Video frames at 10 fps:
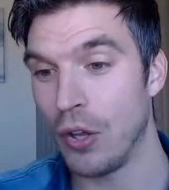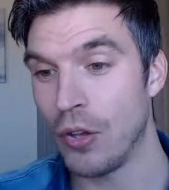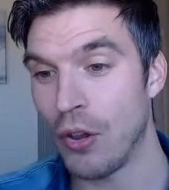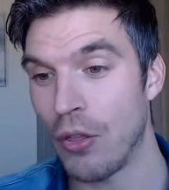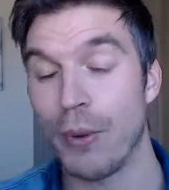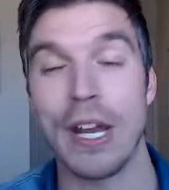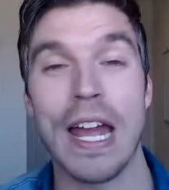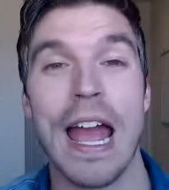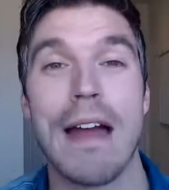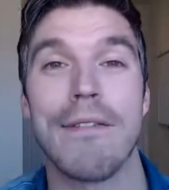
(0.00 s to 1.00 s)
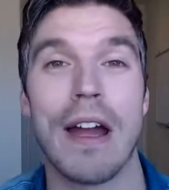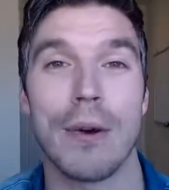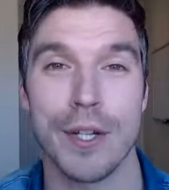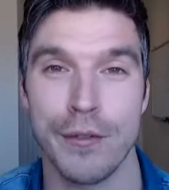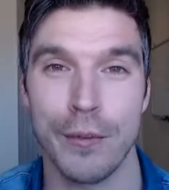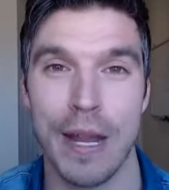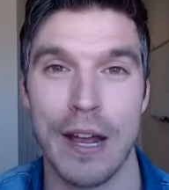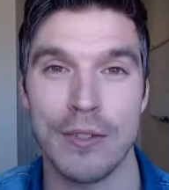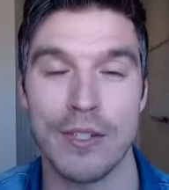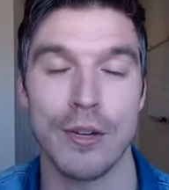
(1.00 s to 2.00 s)
3.5 hours from
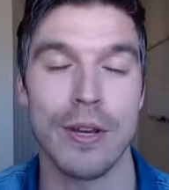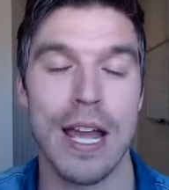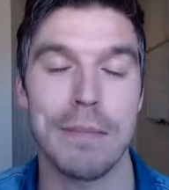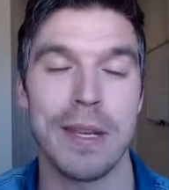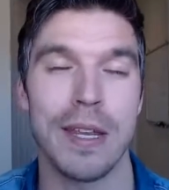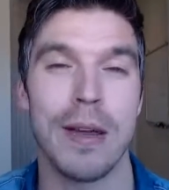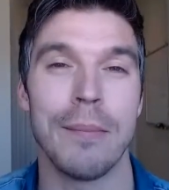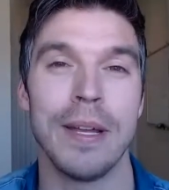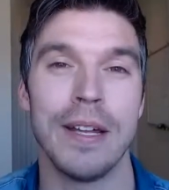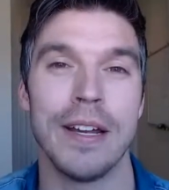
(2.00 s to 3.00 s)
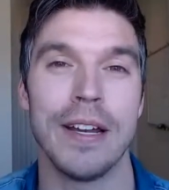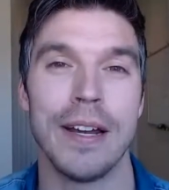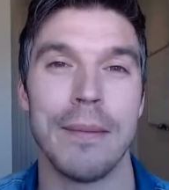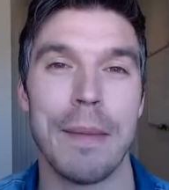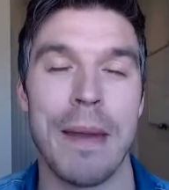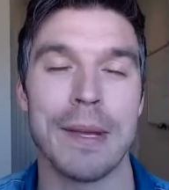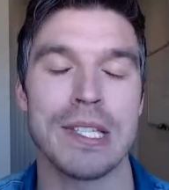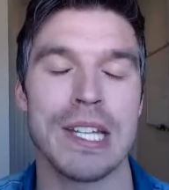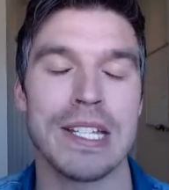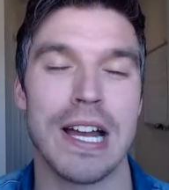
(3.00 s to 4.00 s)
now. So 9 p.m.
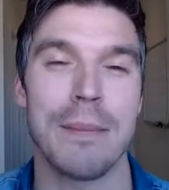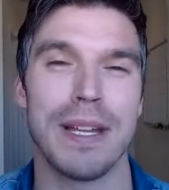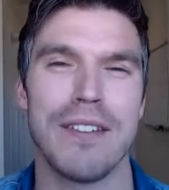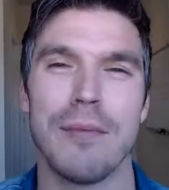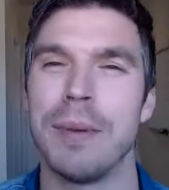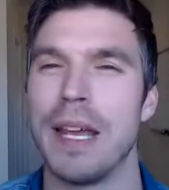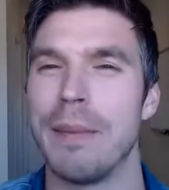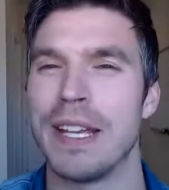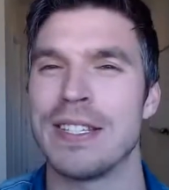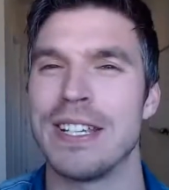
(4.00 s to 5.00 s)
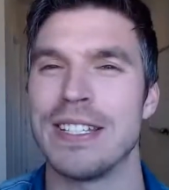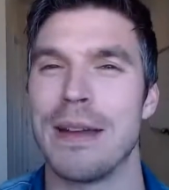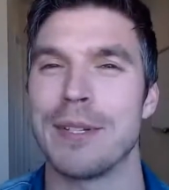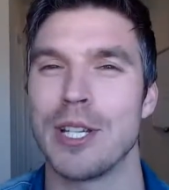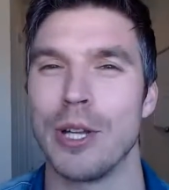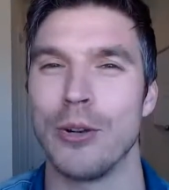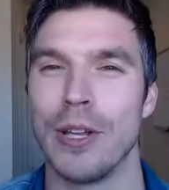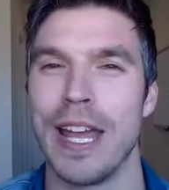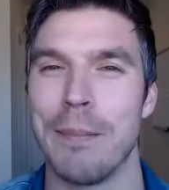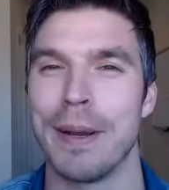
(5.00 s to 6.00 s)
MST time, 11 p.m. EST time. It's a little
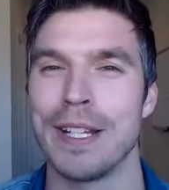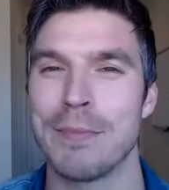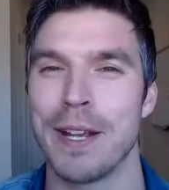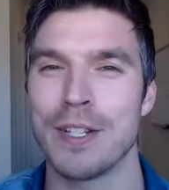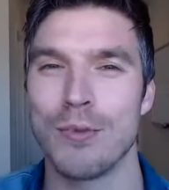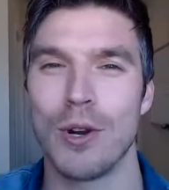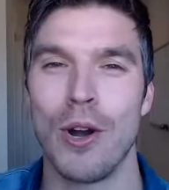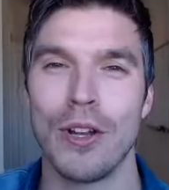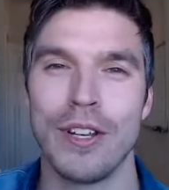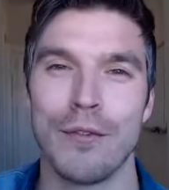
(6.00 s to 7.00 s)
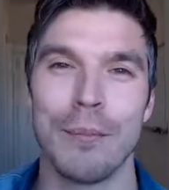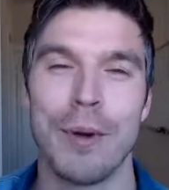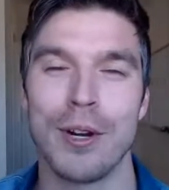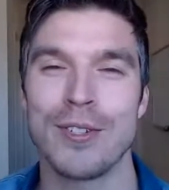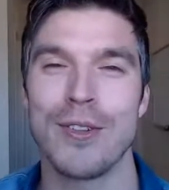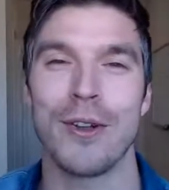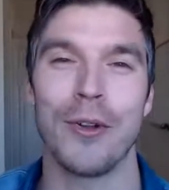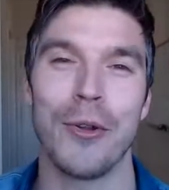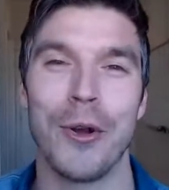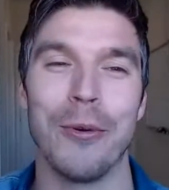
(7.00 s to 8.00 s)
late, but it's because we're all in different parts of the
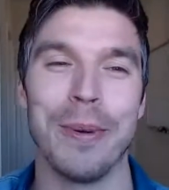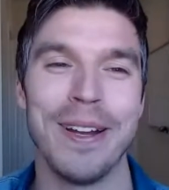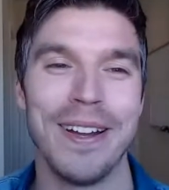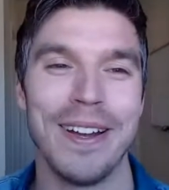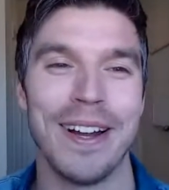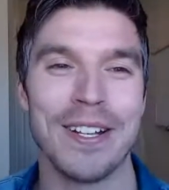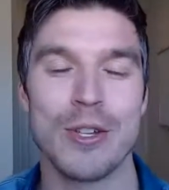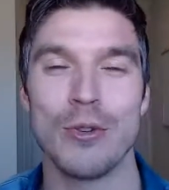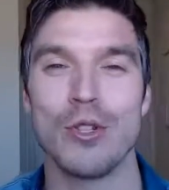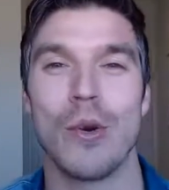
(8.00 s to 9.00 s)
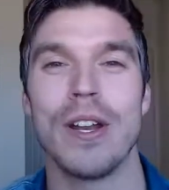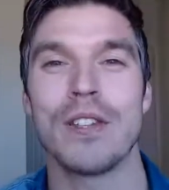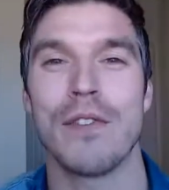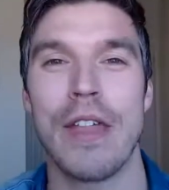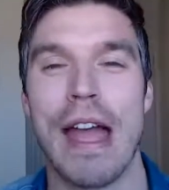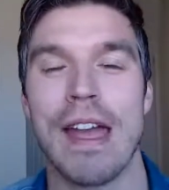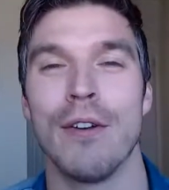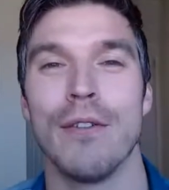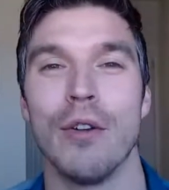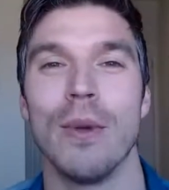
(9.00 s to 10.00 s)
globe. So join us for that
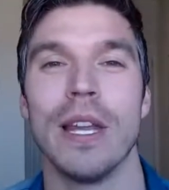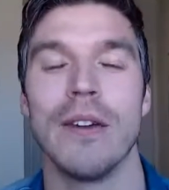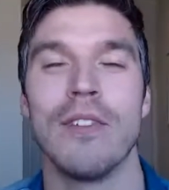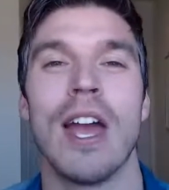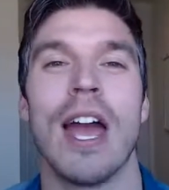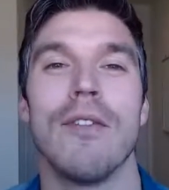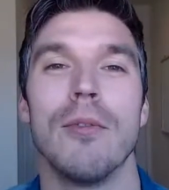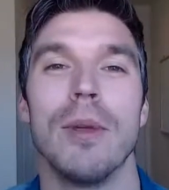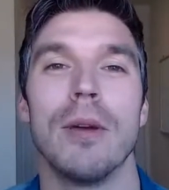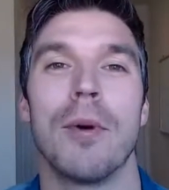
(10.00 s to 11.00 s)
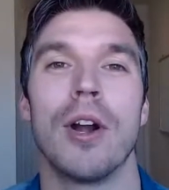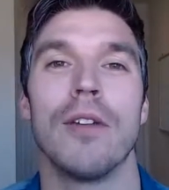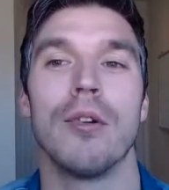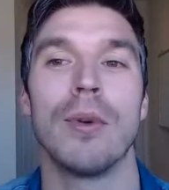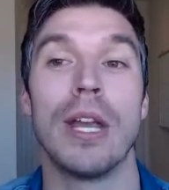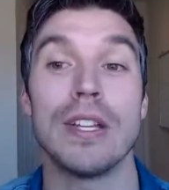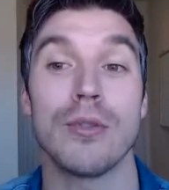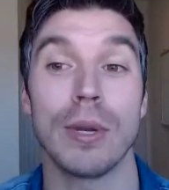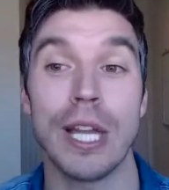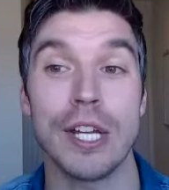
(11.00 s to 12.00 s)
interview. We'd love to have you be a part of it. Renee's a
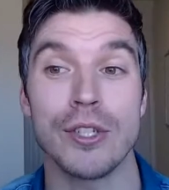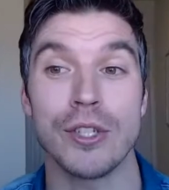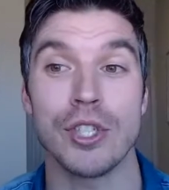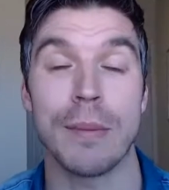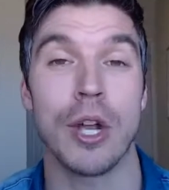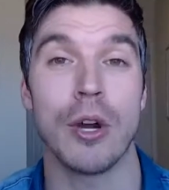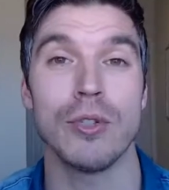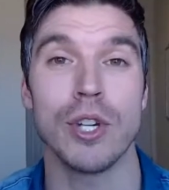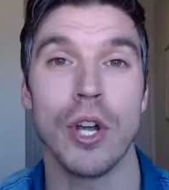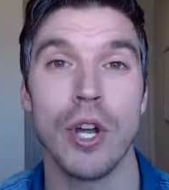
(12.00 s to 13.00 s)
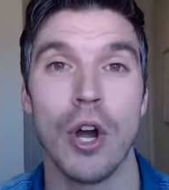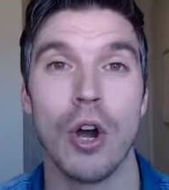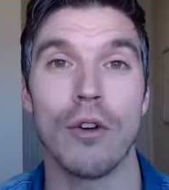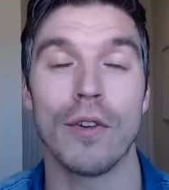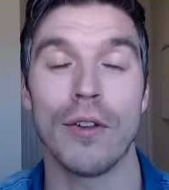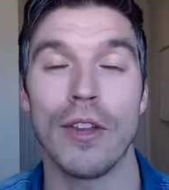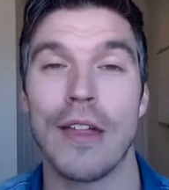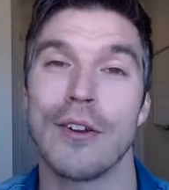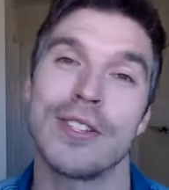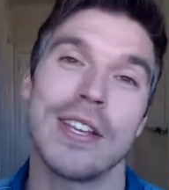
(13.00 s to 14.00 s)
relationship coach over on the
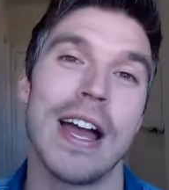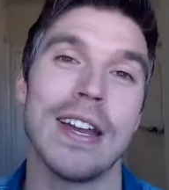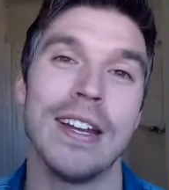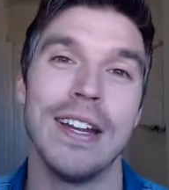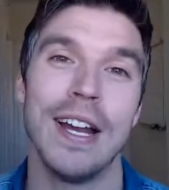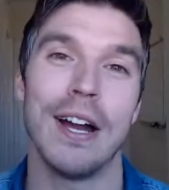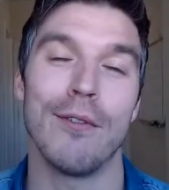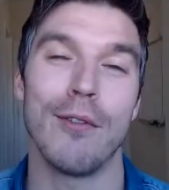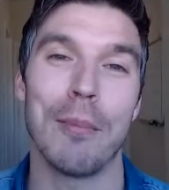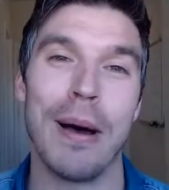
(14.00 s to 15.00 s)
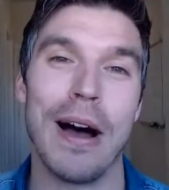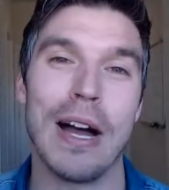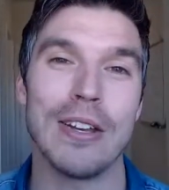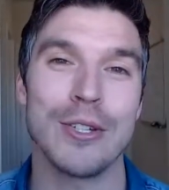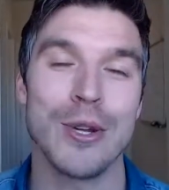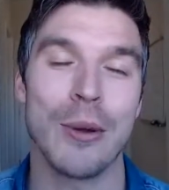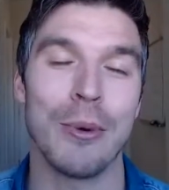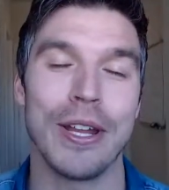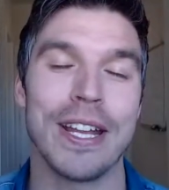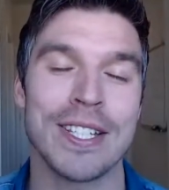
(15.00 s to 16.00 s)
other side of the pond. So I'm
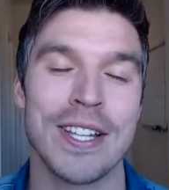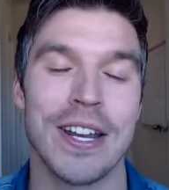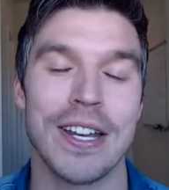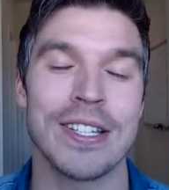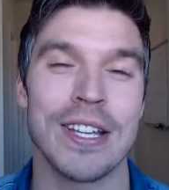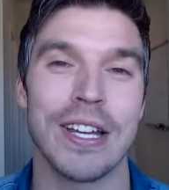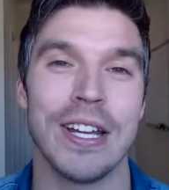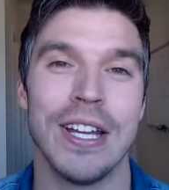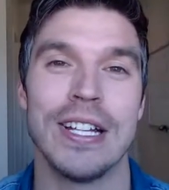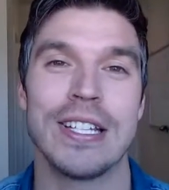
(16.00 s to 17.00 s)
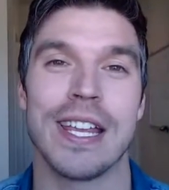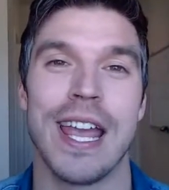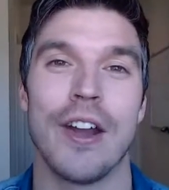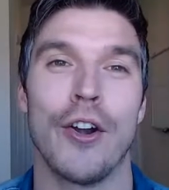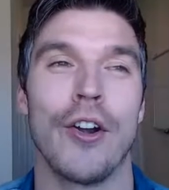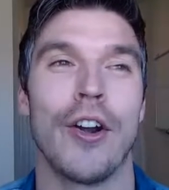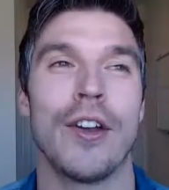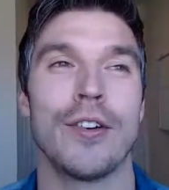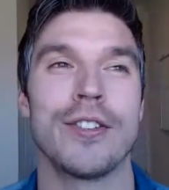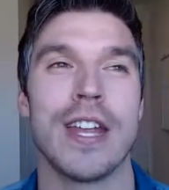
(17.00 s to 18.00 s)
really excited to get her
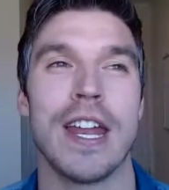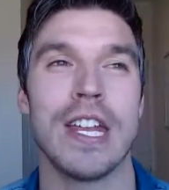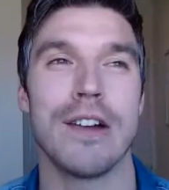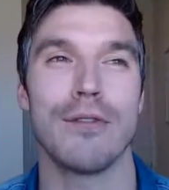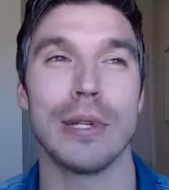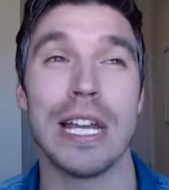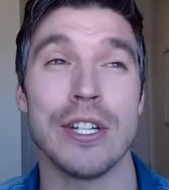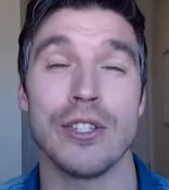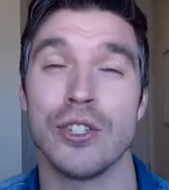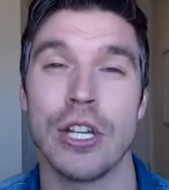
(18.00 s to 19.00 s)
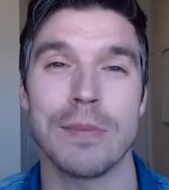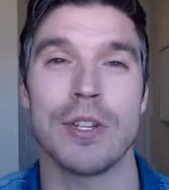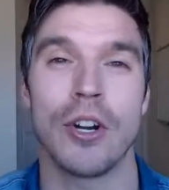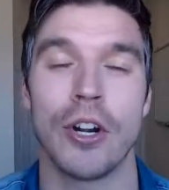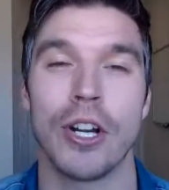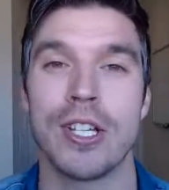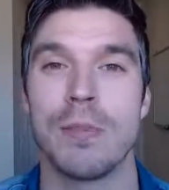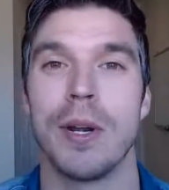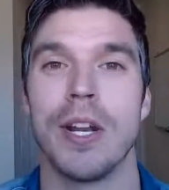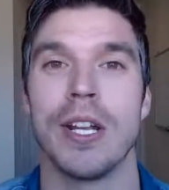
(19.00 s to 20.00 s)
understanding of relationships and her
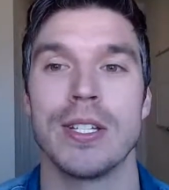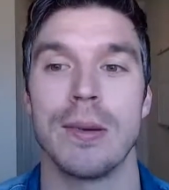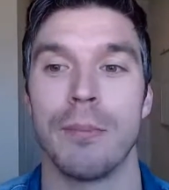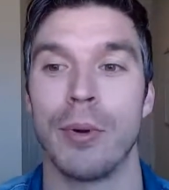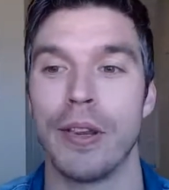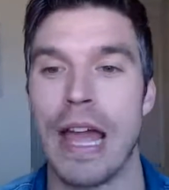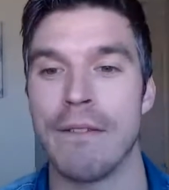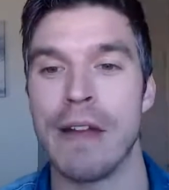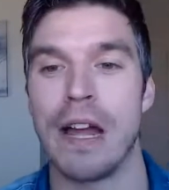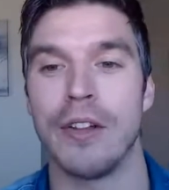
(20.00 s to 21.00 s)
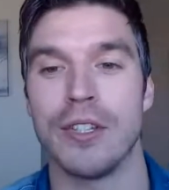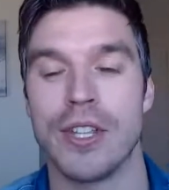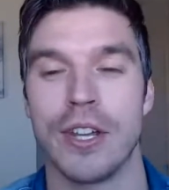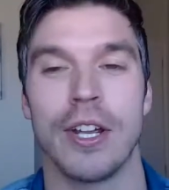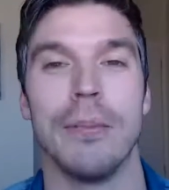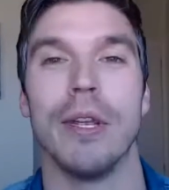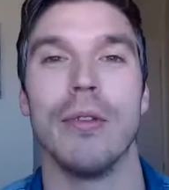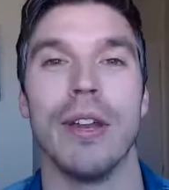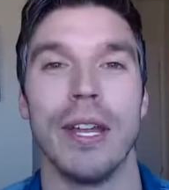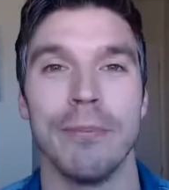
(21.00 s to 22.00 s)
experience and bring that value to the
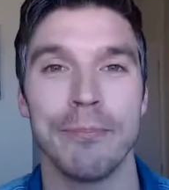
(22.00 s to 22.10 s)
community.